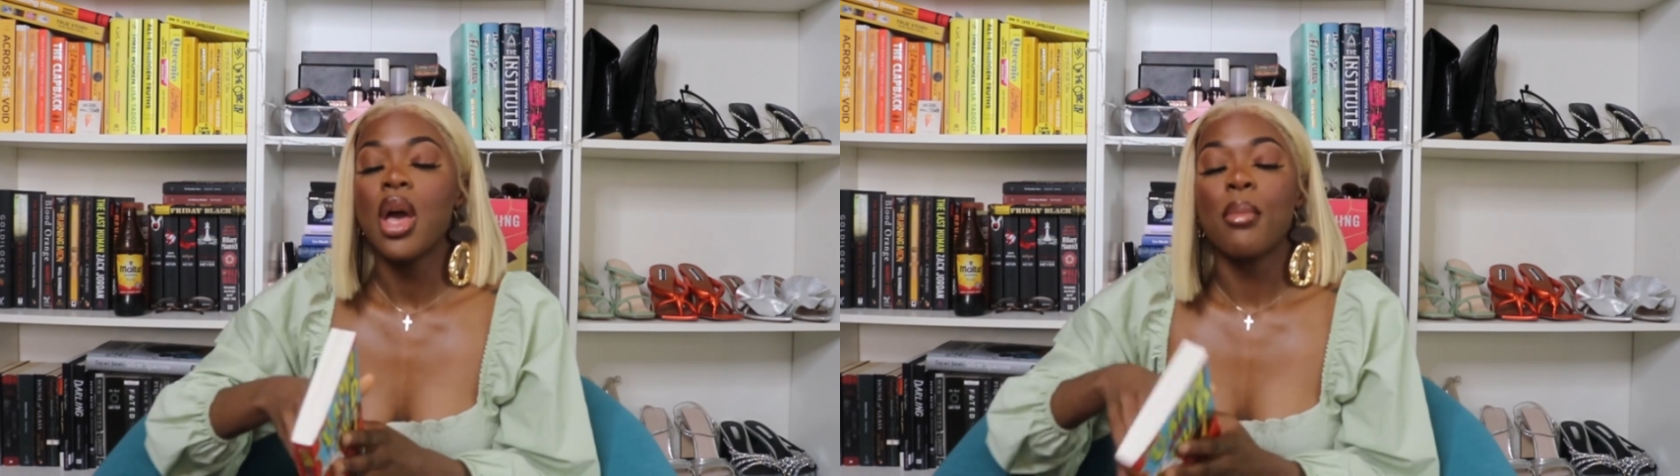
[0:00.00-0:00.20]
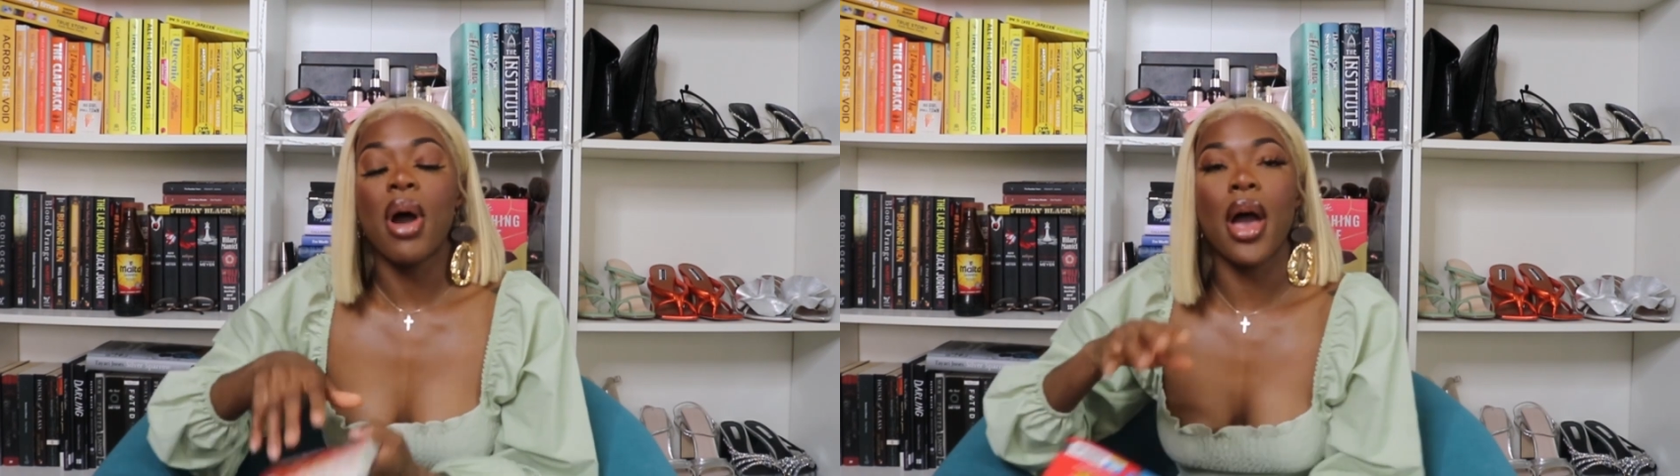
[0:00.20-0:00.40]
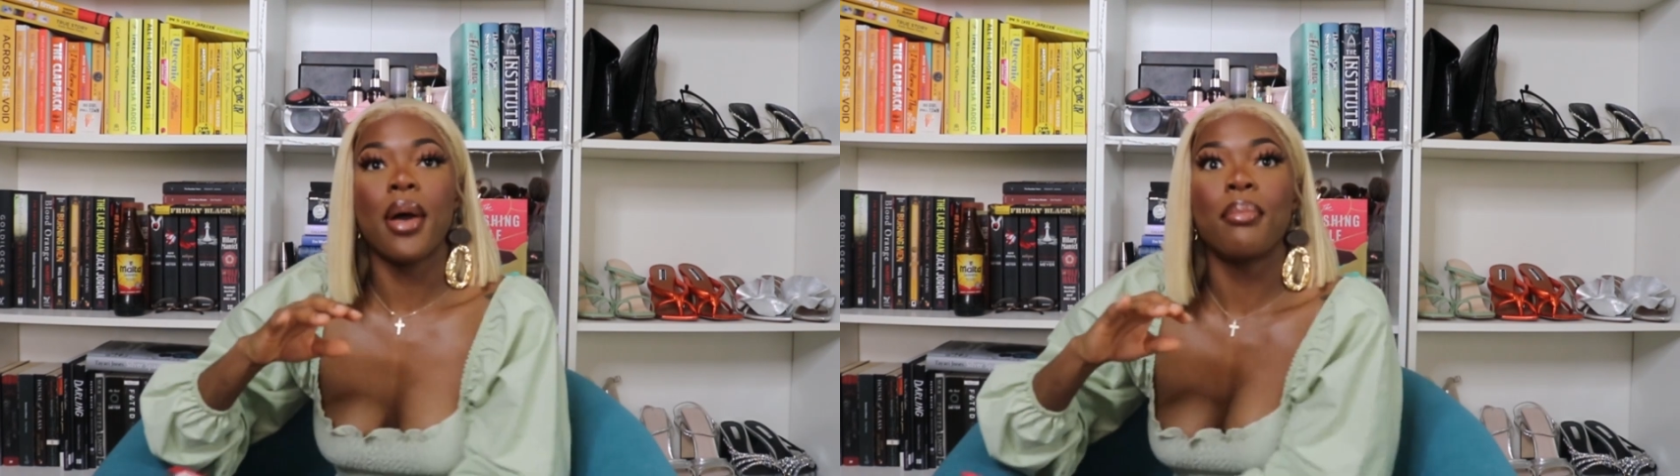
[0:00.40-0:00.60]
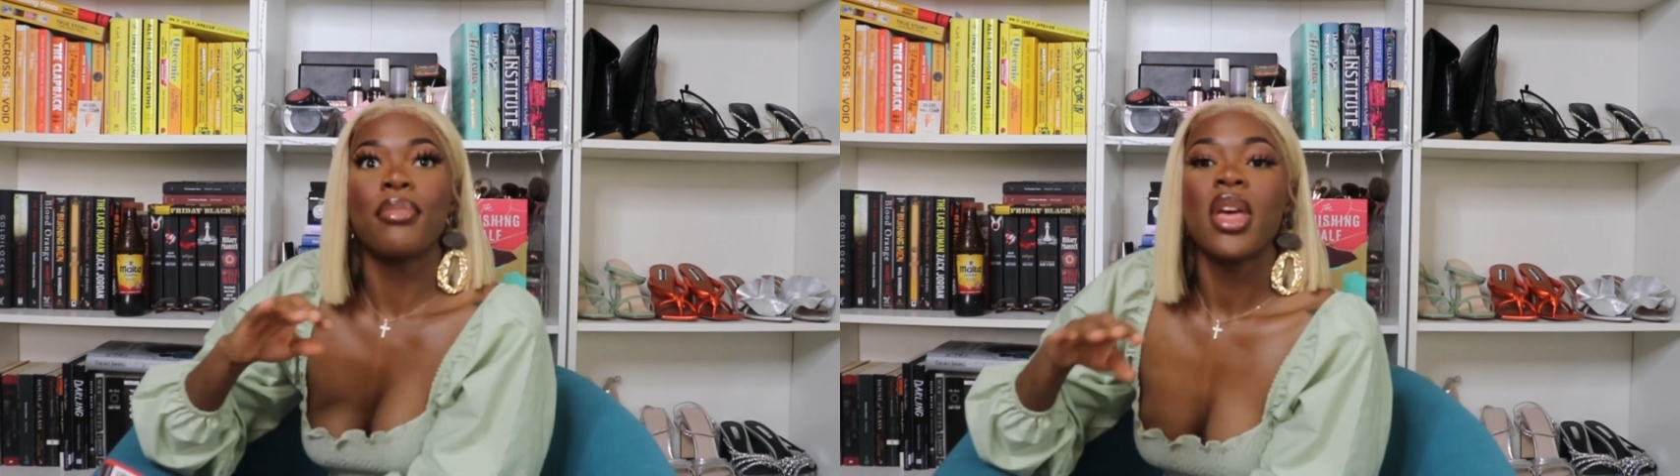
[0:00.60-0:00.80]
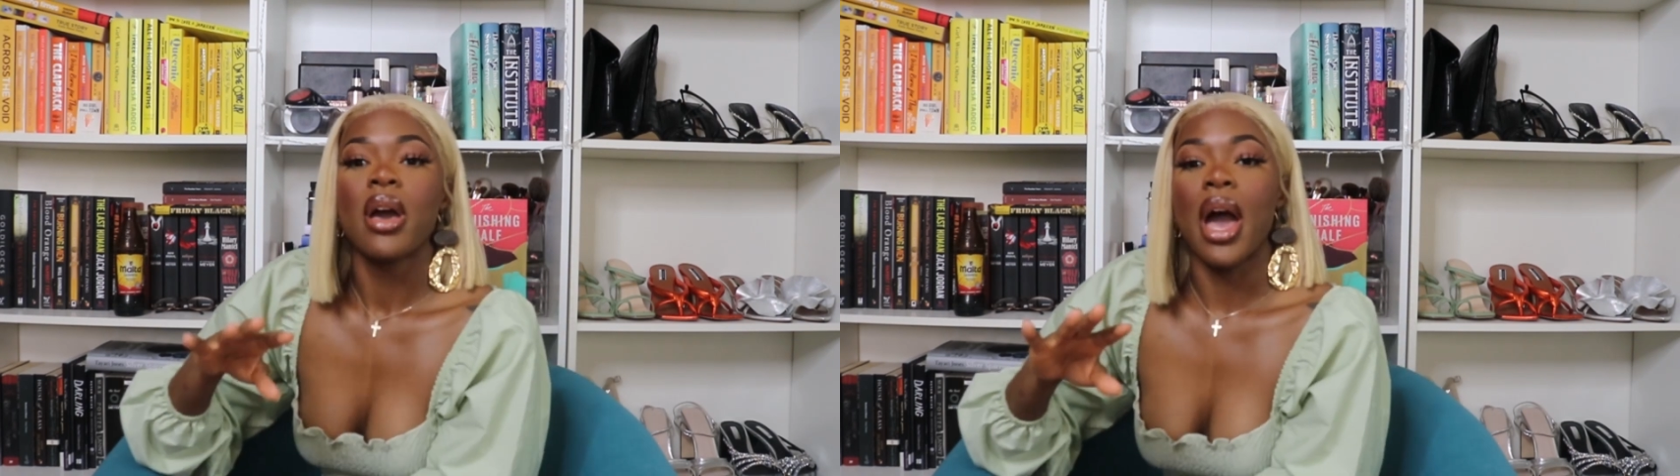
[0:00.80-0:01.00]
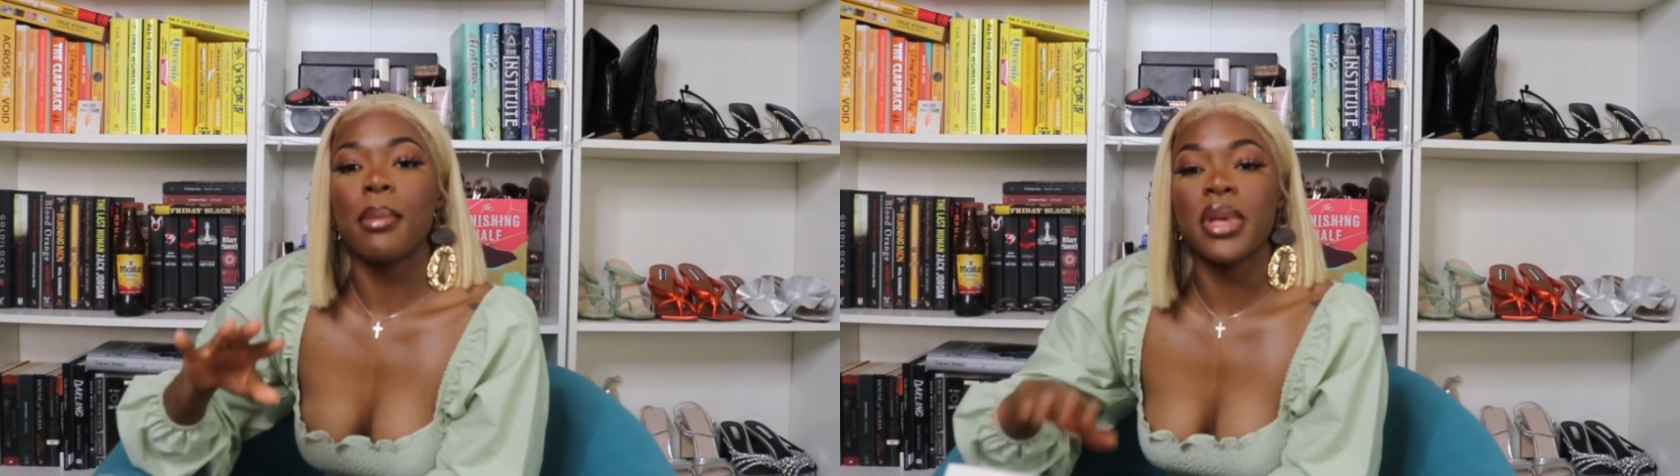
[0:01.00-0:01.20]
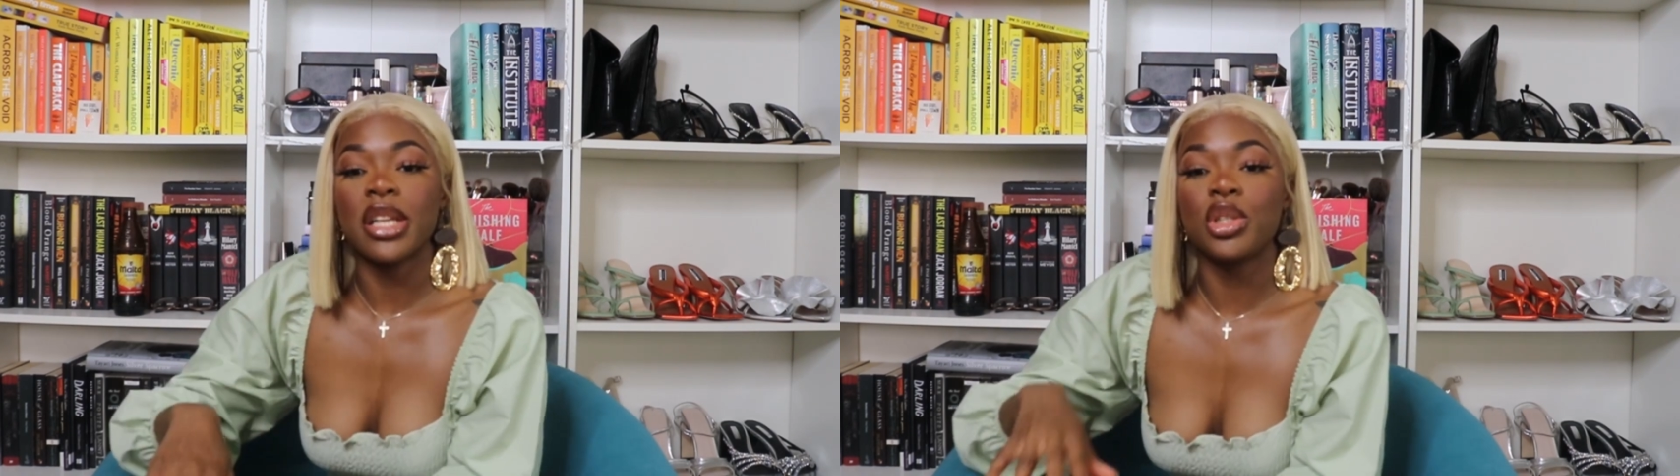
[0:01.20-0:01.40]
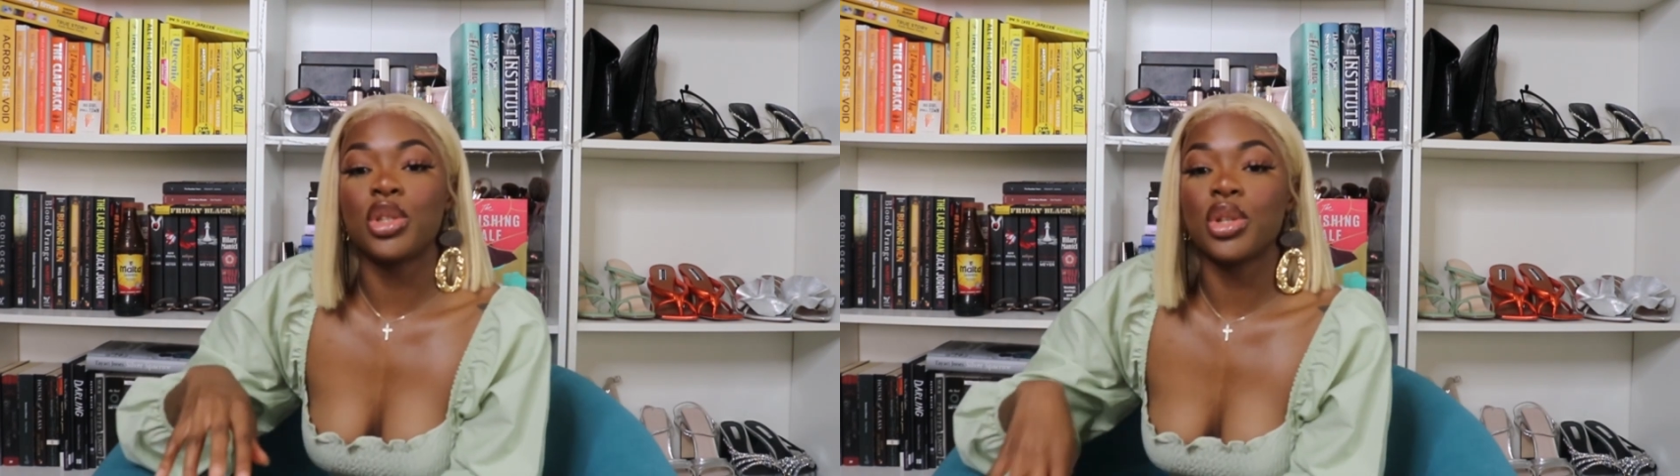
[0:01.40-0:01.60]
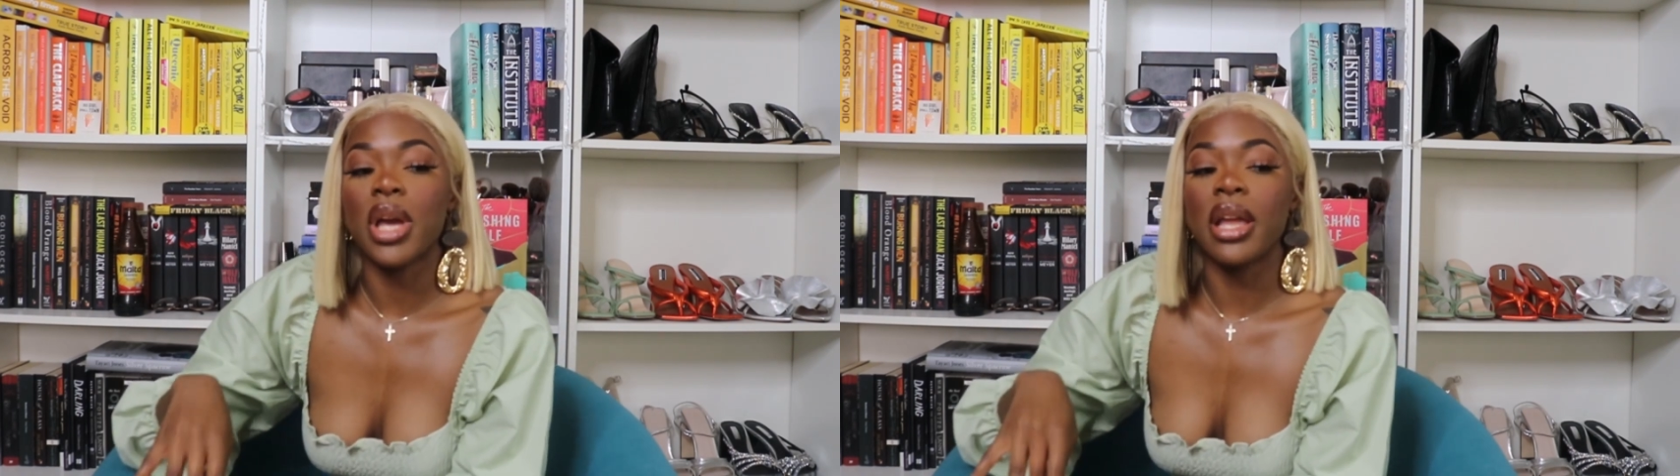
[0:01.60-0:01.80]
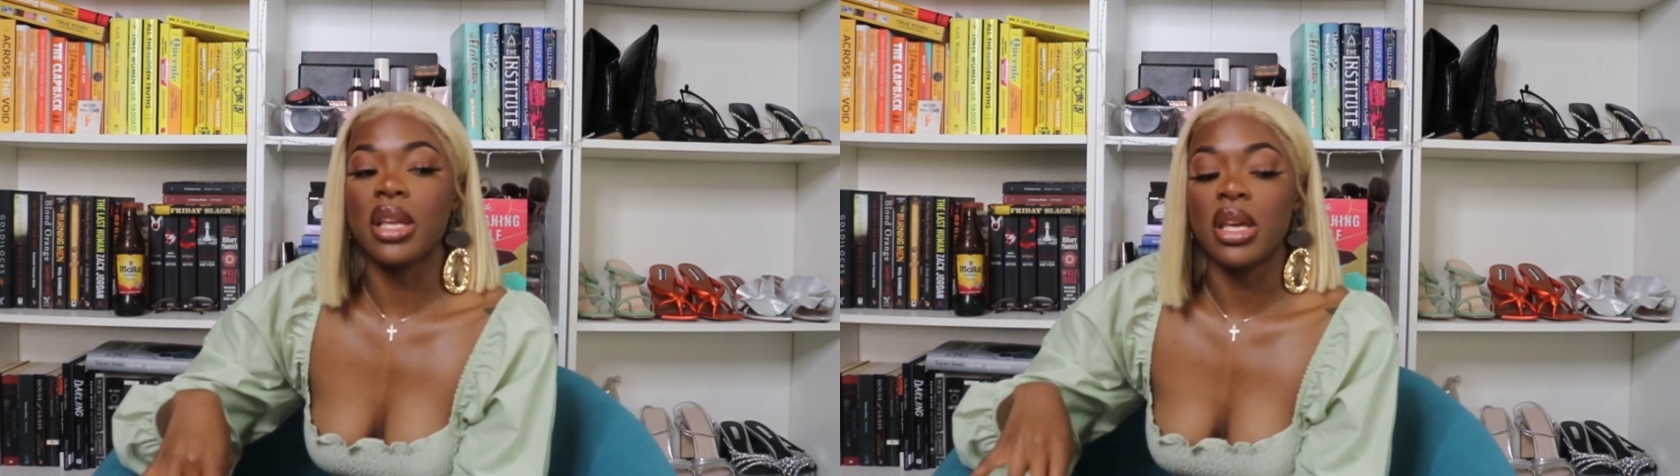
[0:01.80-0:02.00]
but I'm yet to do
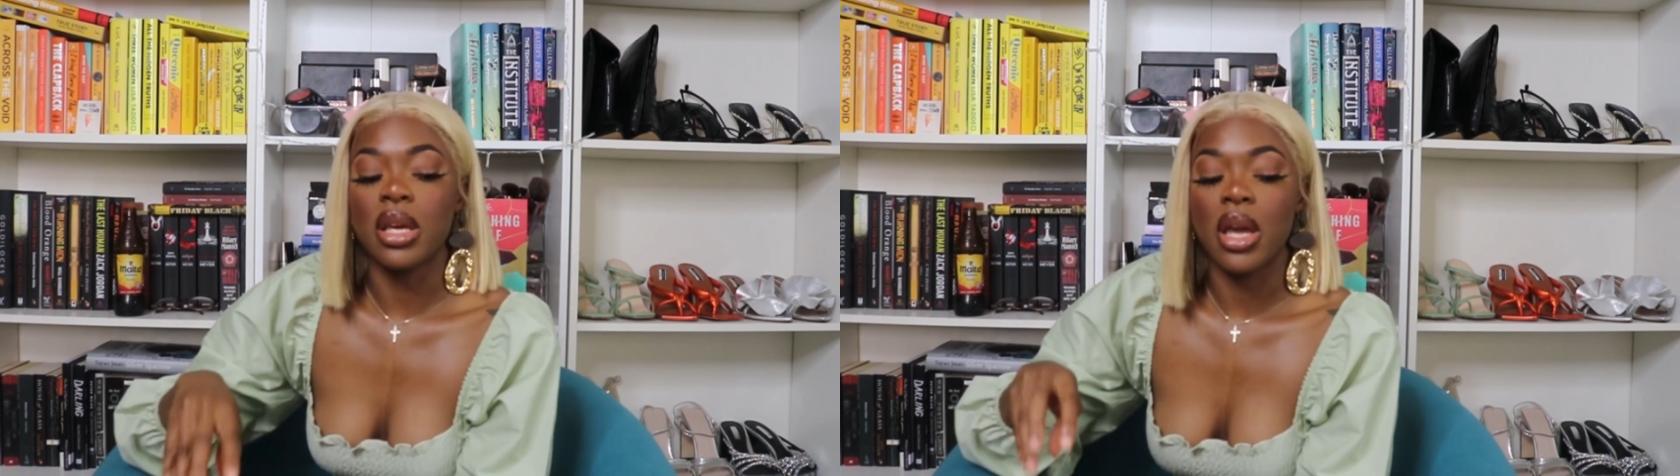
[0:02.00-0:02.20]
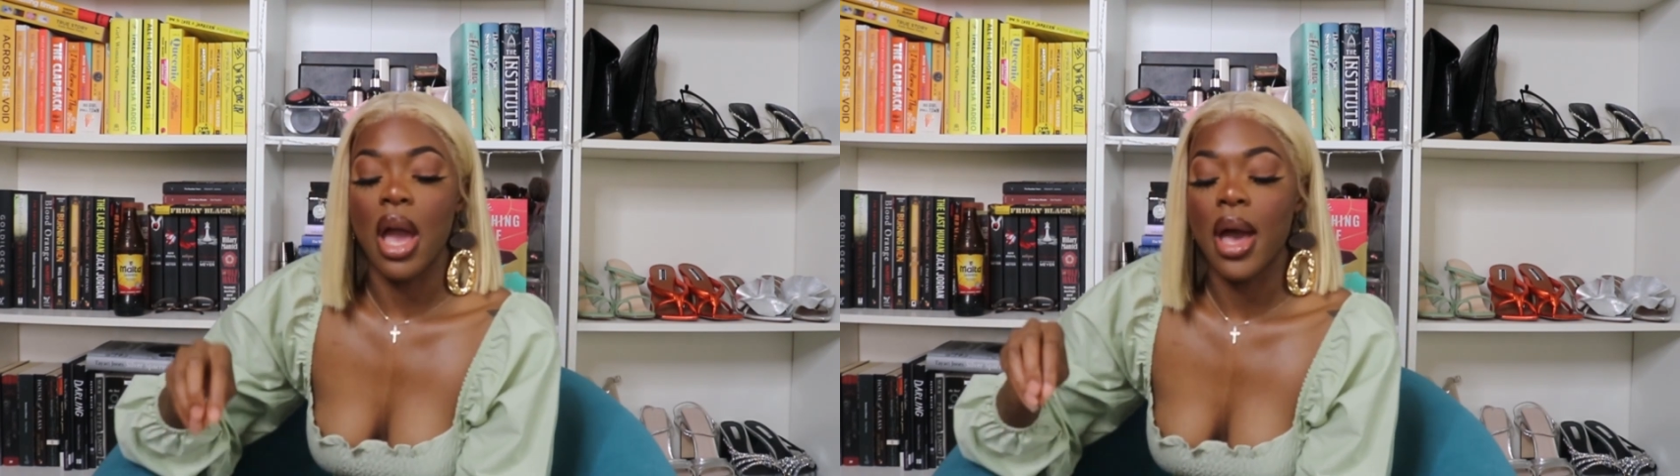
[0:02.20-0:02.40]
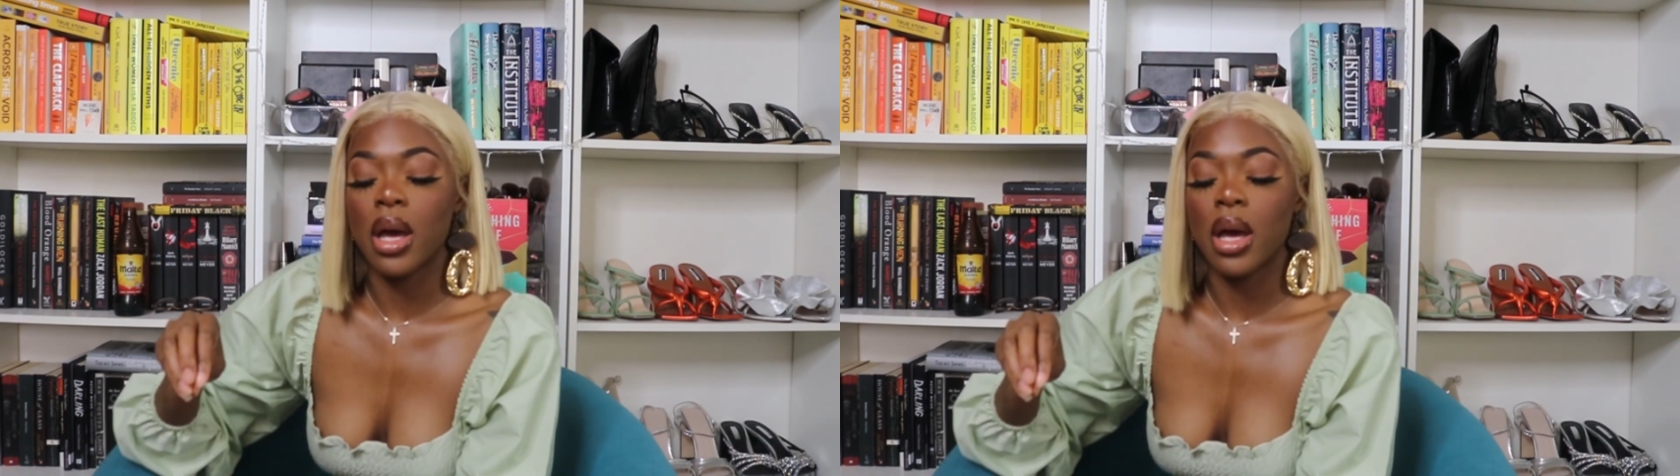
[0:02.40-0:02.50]
any